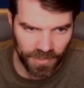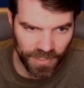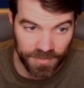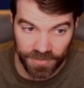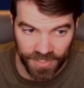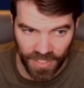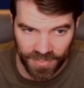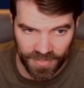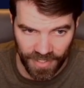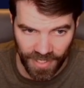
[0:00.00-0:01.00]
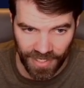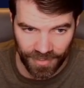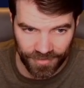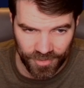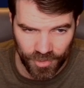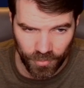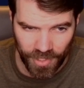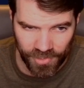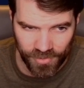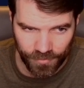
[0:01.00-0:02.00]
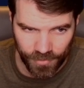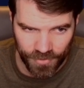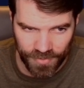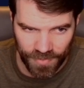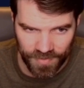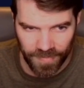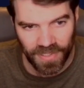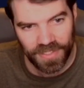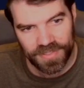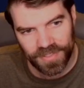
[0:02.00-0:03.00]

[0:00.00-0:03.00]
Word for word: This one's nice. I got 2 extra rolls into speed,